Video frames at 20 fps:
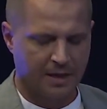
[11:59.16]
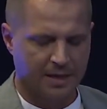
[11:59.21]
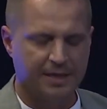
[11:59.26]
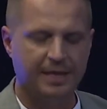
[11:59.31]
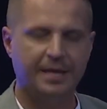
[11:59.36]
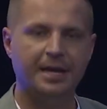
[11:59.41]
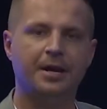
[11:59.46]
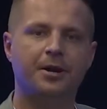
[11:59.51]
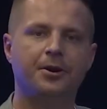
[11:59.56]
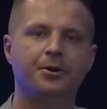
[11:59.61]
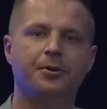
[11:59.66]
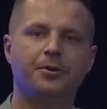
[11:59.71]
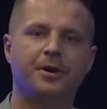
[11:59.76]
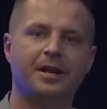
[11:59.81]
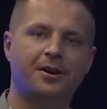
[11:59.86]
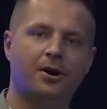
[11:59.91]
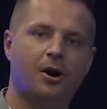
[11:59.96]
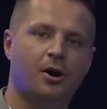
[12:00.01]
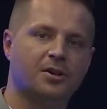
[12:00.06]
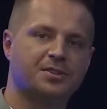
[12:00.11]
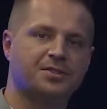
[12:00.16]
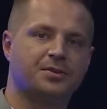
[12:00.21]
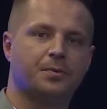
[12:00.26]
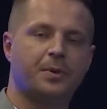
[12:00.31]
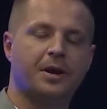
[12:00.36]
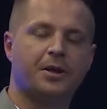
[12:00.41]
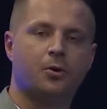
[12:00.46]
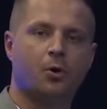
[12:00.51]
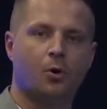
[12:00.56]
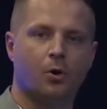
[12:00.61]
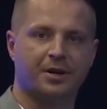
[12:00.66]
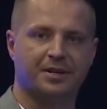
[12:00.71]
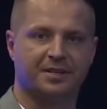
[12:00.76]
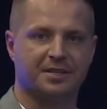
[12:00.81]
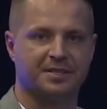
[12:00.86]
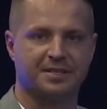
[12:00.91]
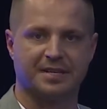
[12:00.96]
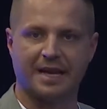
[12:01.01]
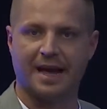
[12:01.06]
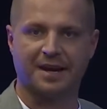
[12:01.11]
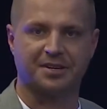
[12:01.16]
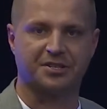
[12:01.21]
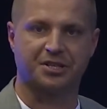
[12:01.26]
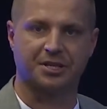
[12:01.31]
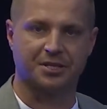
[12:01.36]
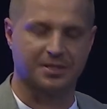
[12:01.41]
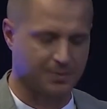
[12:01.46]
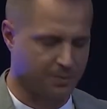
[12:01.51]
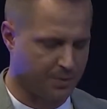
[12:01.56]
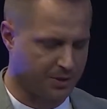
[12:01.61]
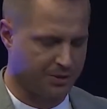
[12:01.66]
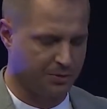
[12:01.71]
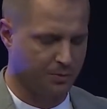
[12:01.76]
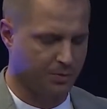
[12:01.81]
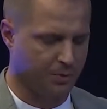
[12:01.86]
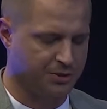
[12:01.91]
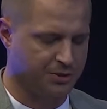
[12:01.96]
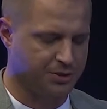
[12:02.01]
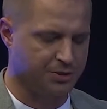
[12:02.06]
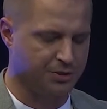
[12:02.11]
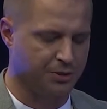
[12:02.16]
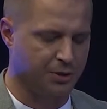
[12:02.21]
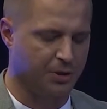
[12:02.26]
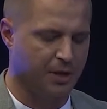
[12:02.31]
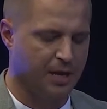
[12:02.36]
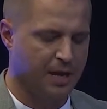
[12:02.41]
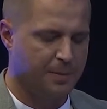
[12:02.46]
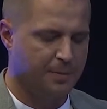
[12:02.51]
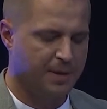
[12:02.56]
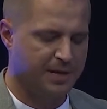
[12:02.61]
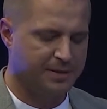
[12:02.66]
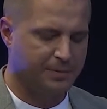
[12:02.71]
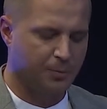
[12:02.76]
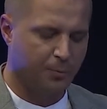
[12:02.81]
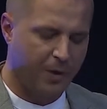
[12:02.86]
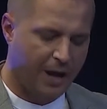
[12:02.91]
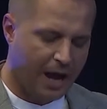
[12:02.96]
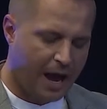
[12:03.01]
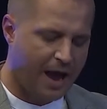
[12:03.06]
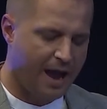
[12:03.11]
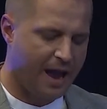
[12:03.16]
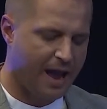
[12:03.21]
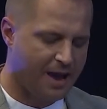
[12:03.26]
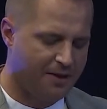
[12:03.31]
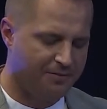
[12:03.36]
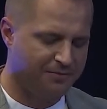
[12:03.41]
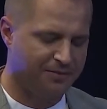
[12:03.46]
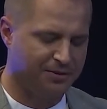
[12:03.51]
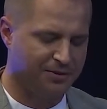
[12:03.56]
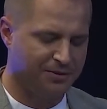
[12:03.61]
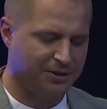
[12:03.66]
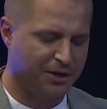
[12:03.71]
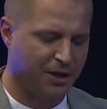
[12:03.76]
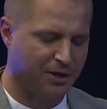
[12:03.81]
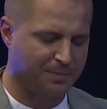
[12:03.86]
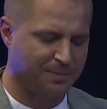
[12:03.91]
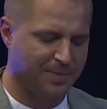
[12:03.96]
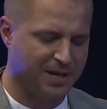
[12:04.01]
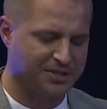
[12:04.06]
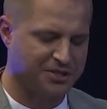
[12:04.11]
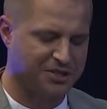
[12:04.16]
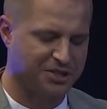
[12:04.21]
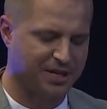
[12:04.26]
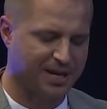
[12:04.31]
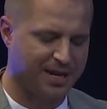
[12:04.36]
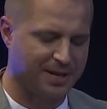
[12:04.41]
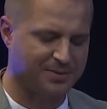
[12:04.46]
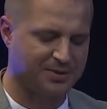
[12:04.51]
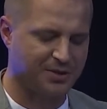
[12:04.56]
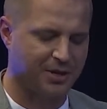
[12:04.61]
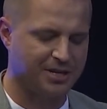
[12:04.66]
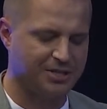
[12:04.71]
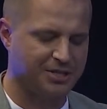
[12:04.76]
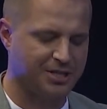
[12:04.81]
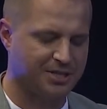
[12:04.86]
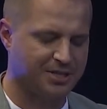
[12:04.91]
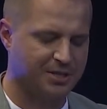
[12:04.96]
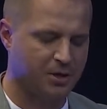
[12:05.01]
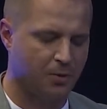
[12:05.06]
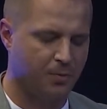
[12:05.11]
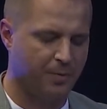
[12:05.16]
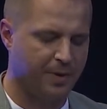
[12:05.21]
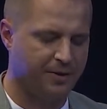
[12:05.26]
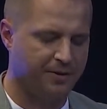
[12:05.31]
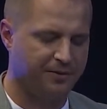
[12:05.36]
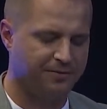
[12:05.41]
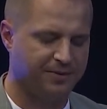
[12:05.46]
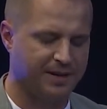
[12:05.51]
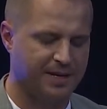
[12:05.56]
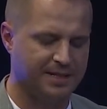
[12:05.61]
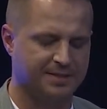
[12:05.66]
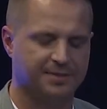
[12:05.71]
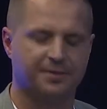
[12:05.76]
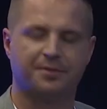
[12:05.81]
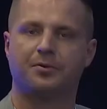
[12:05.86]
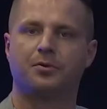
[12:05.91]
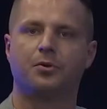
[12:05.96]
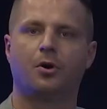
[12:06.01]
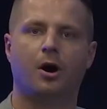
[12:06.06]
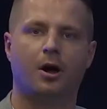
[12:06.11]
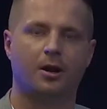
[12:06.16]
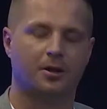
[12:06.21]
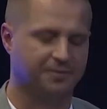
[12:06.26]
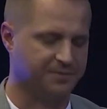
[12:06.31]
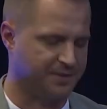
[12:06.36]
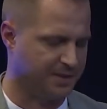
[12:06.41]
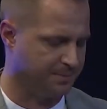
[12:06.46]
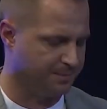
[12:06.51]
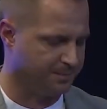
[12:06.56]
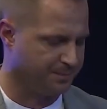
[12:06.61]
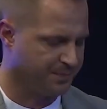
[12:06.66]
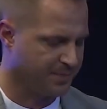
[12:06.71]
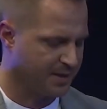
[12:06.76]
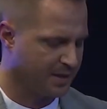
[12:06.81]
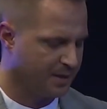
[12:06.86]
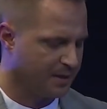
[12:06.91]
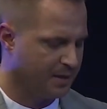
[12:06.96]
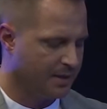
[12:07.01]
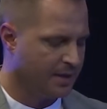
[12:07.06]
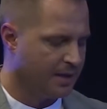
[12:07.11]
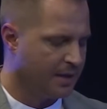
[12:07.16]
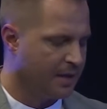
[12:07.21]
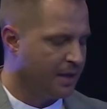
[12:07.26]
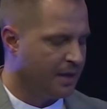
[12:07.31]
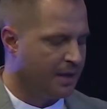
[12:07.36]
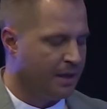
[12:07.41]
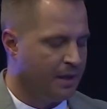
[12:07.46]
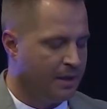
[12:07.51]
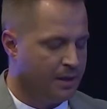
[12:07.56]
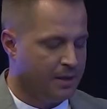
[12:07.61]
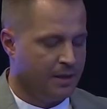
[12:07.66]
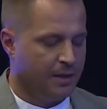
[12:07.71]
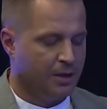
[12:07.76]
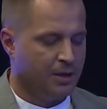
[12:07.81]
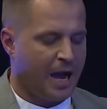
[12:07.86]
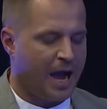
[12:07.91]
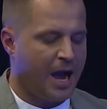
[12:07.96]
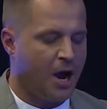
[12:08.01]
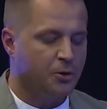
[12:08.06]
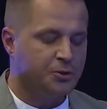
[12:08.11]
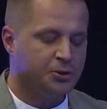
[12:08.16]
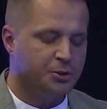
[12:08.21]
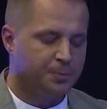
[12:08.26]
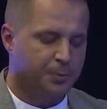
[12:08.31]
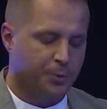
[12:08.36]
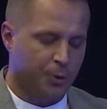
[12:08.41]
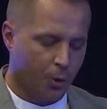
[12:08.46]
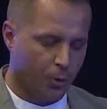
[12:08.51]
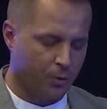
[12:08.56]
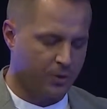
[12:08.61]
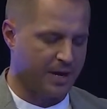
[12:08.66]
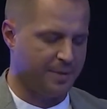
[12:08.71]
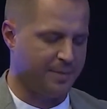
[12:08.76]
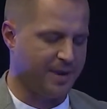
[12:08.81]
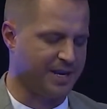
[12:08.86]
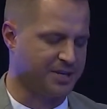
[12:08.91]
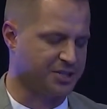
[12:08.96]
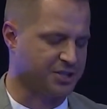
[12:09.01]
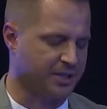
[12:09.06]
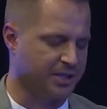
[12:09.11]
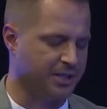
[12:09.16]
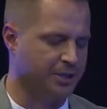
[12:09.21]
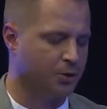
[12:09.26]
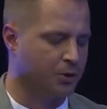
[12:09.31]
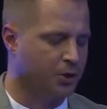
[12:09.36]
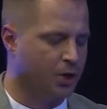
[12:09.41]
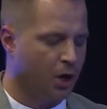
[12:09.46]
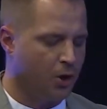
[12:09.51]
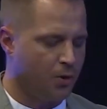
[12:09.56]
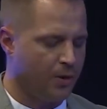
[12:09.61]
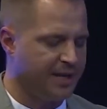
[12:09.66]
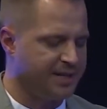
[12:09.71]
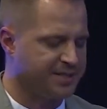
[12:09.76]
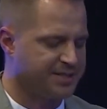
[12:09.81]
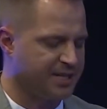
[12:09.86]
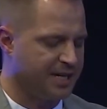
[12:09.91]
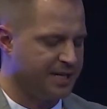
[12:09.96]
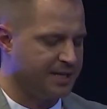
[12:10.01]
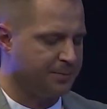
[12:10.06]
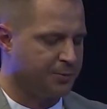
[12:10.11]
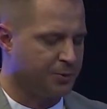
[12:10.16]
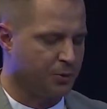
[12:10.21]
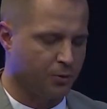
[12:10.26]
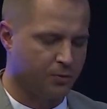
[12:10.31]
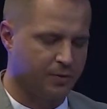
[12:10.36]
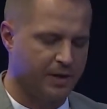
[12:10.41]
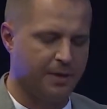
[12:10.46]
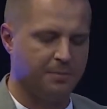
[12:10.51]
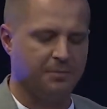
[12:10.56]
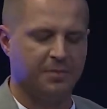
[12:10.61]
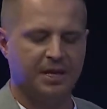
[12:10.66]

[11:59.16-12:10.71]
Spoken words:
Here you can also record these actions, what you to do. But I have not much time, so I just go very fast through all of them. How to program actually. You go inside the program.